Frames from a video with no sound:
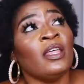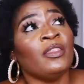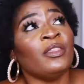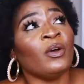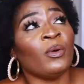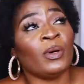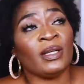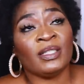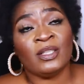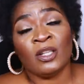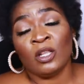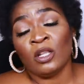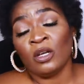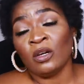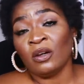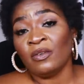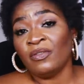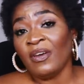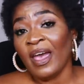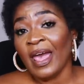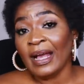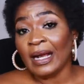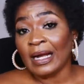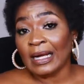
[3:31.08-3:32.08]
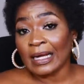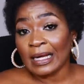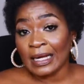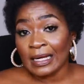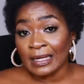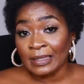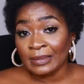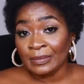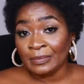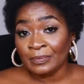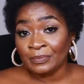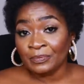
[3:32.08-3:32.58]
there was a lot of anger
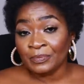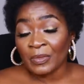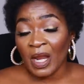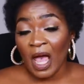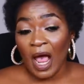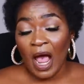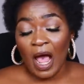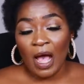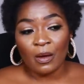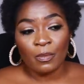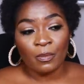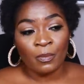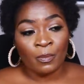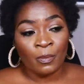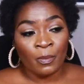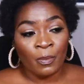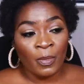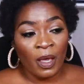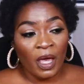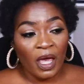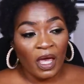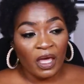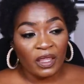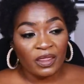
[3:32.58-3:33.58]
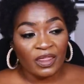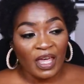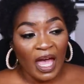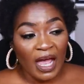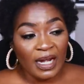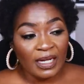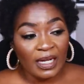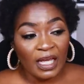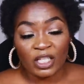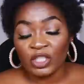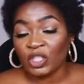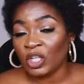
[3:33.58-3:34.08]

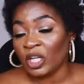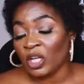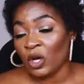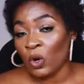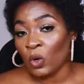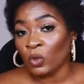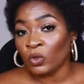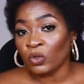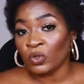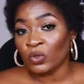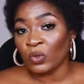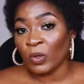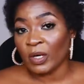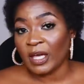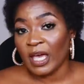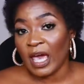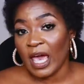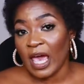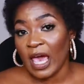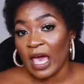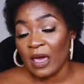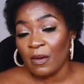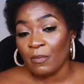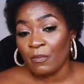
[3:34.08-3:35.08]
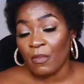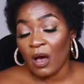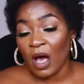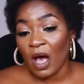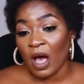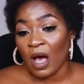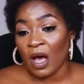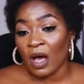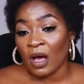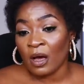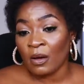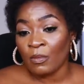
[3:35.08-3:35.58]
that actually also came
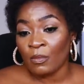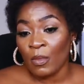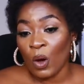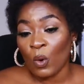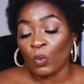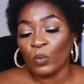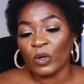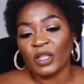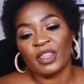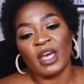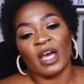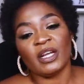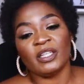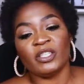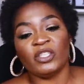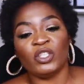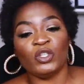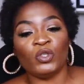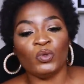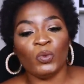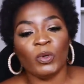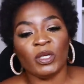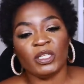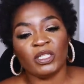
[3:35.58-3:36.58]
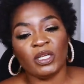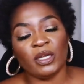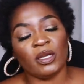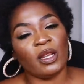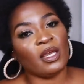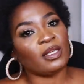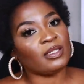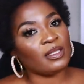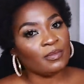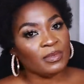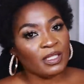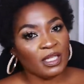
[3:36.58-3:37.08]
with that situation.
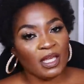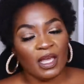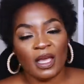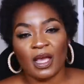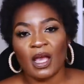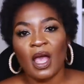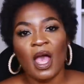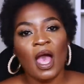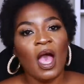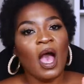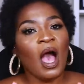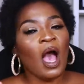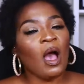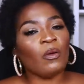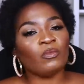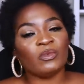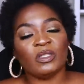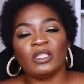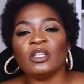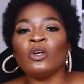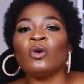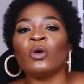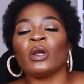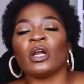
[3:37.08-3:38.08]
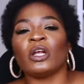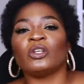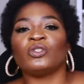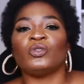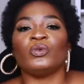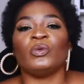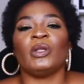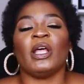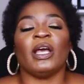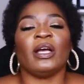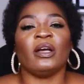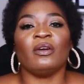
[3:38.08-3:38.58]
As I'm saying, I'm still gonna
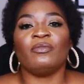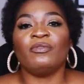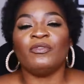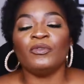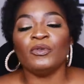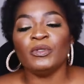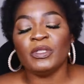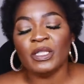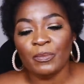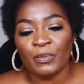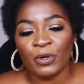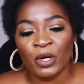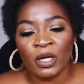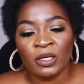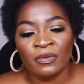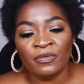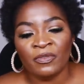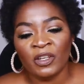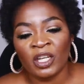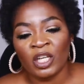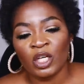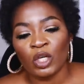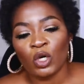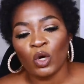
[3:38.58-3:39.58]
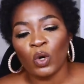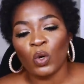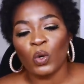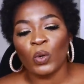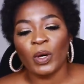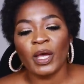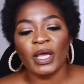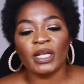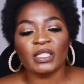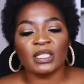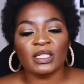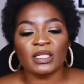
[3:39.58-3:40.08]
do like a full separate
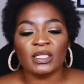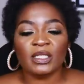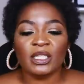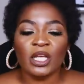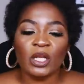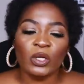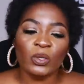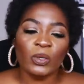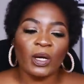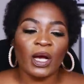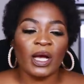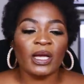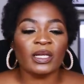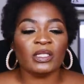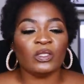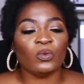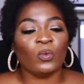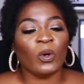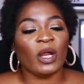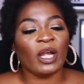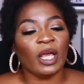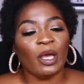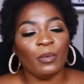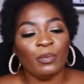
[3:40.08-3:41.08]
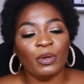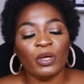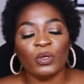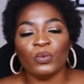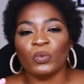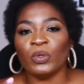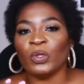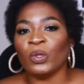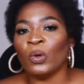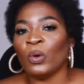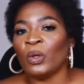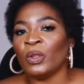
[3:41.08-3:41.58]
video and just tell you guys what
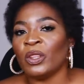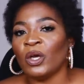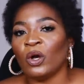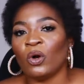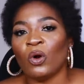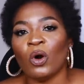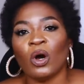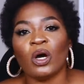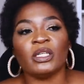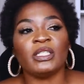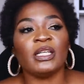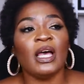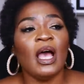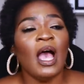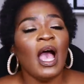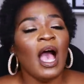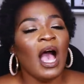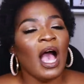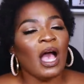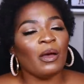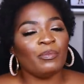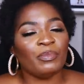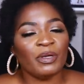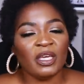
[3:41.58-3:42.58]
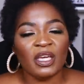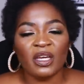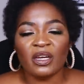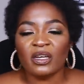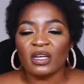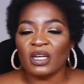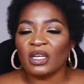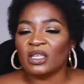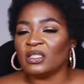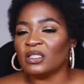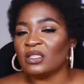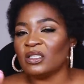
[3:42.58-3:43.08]
happened with all the court
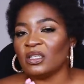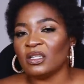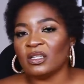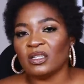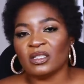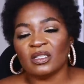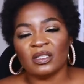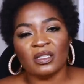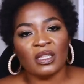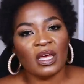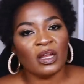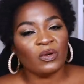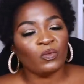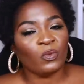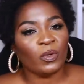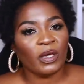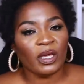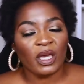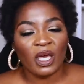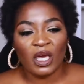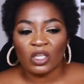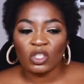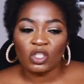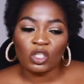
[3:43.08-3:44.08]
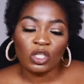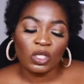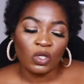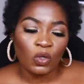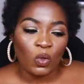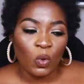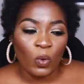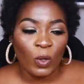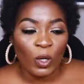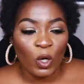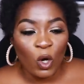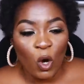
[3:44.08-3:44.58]
appearances that were actually
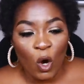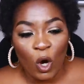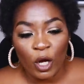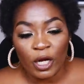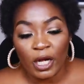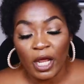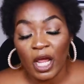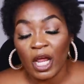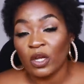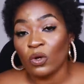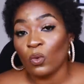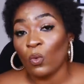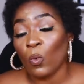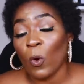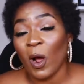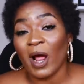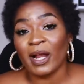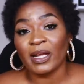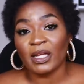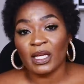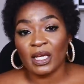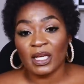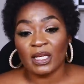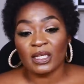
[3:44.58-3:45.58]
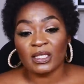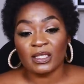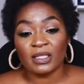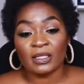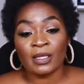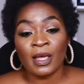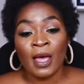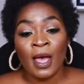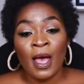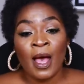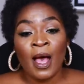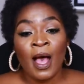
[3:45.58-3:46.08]
going on, and what
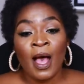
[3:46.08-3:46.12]
is